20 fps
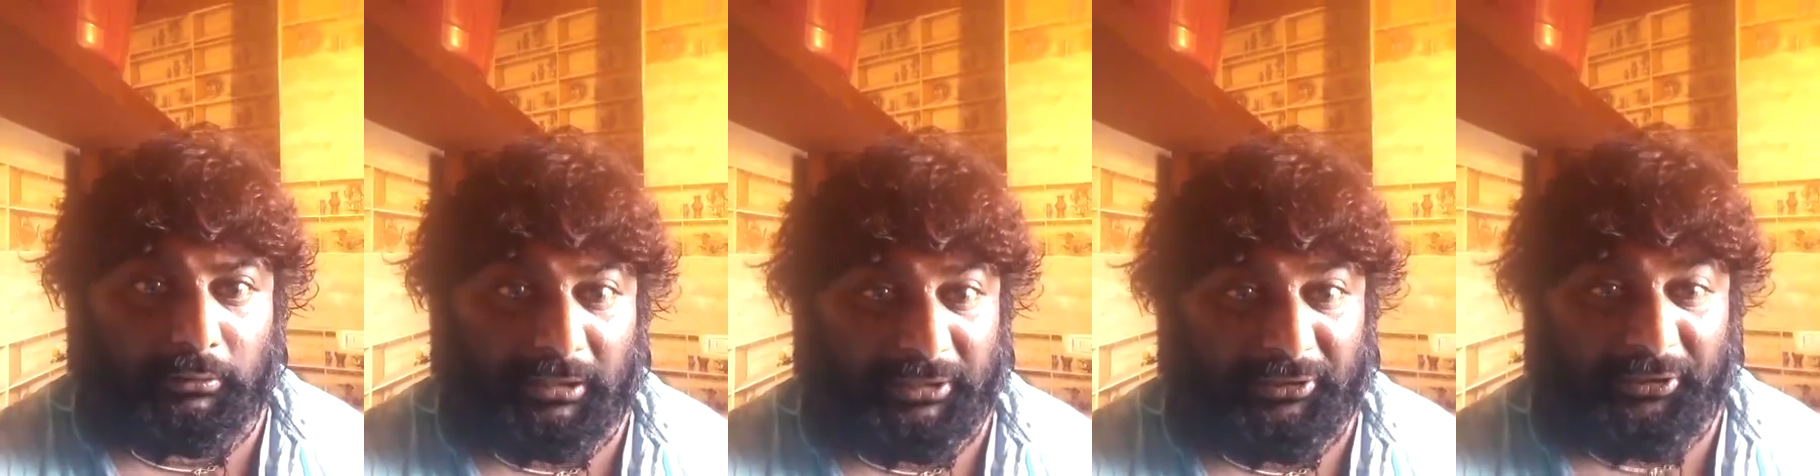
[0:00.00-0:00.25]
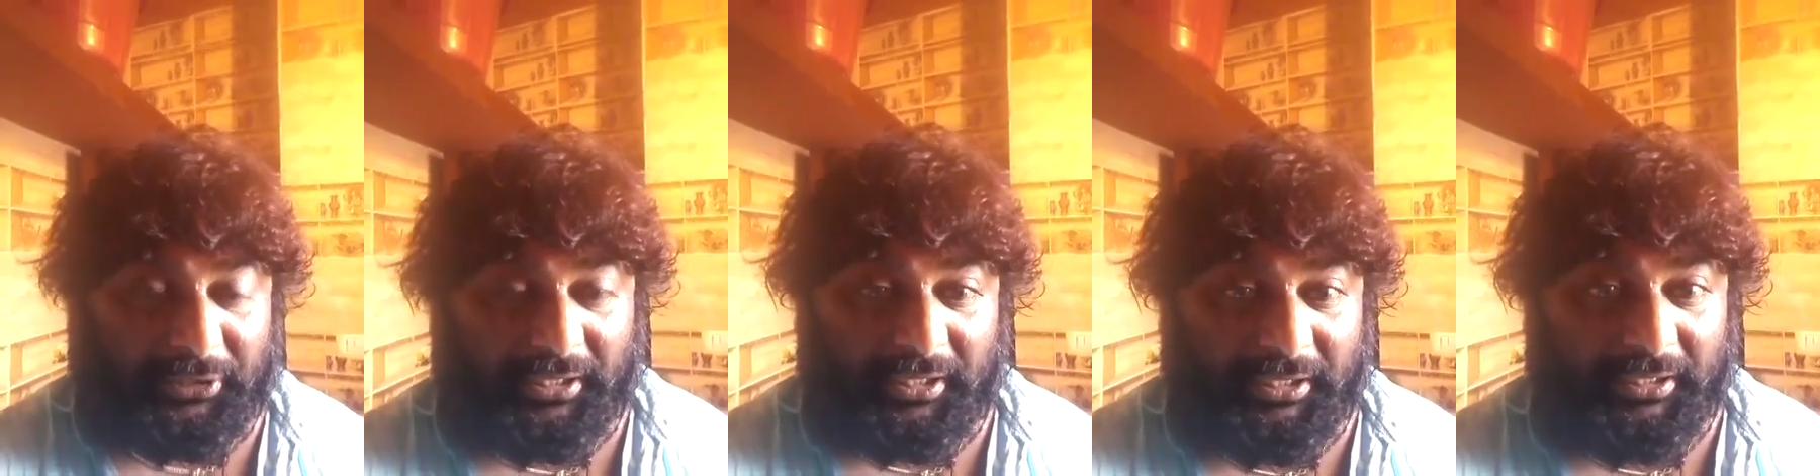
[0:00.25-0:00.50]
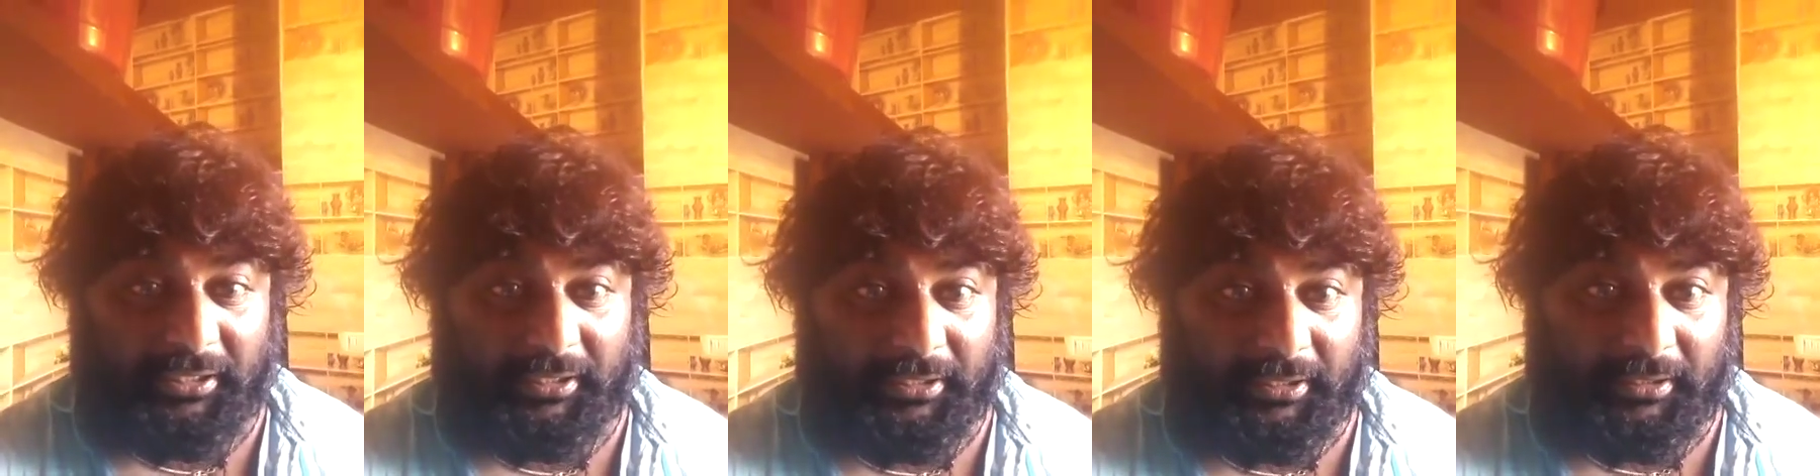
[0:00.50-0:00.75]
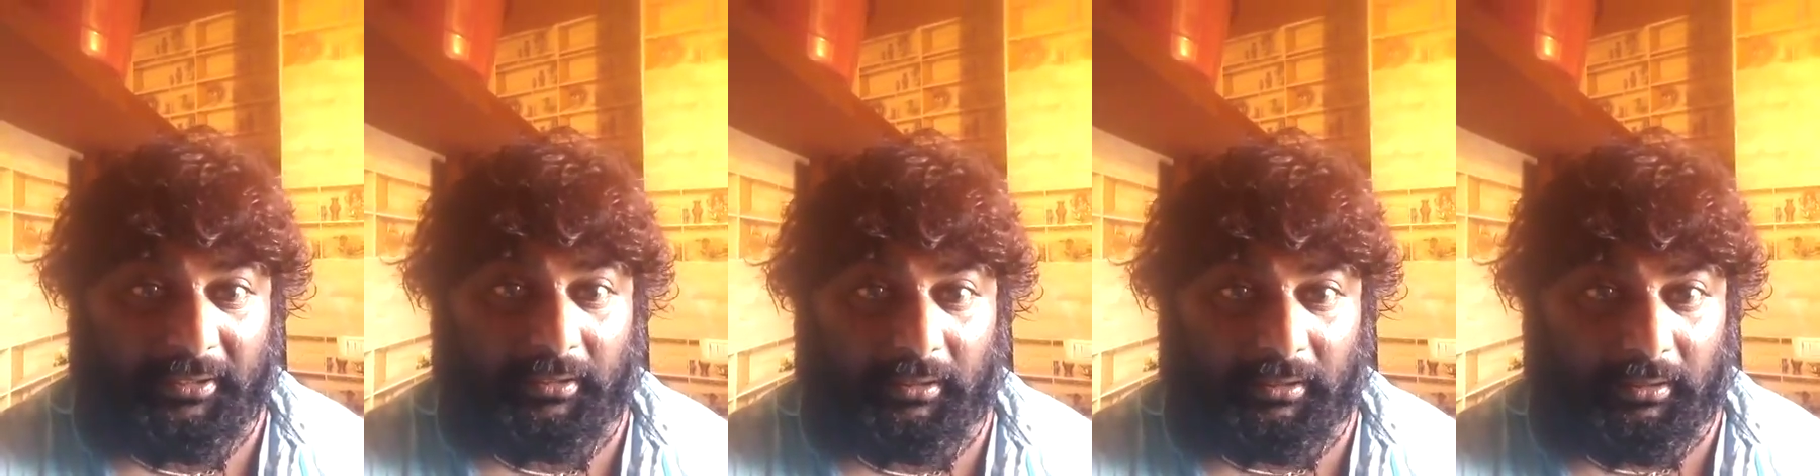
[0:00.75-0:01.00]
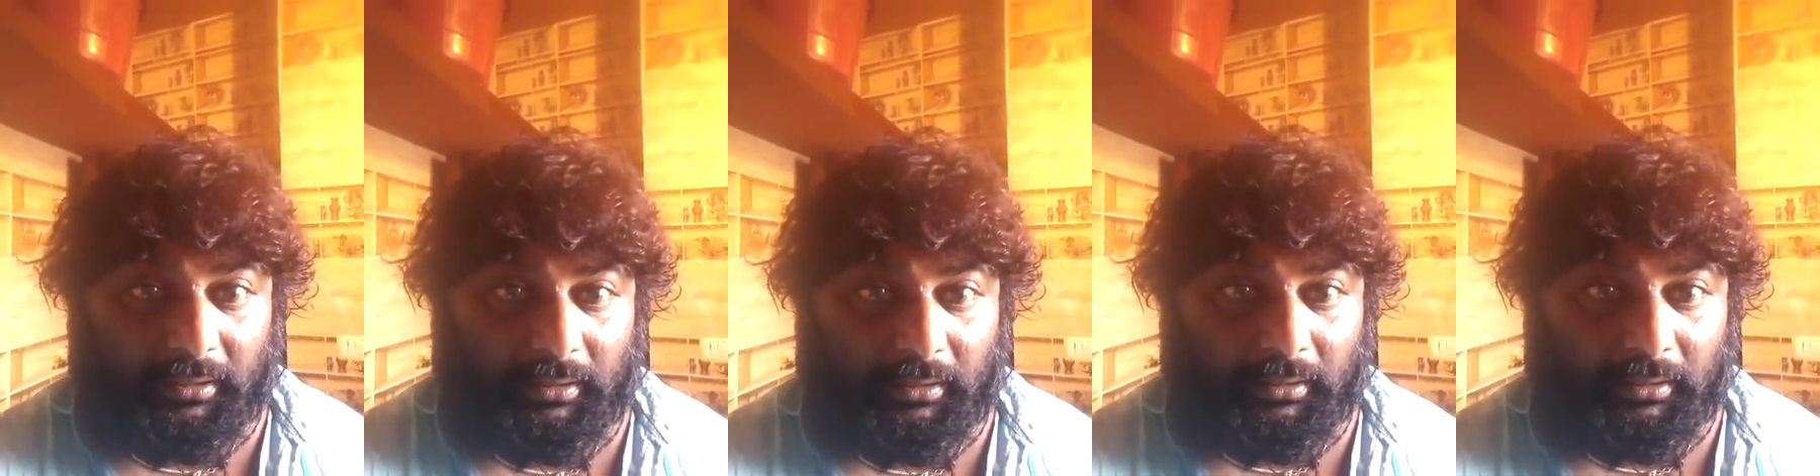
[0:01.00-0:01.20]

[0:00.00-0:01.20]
That really.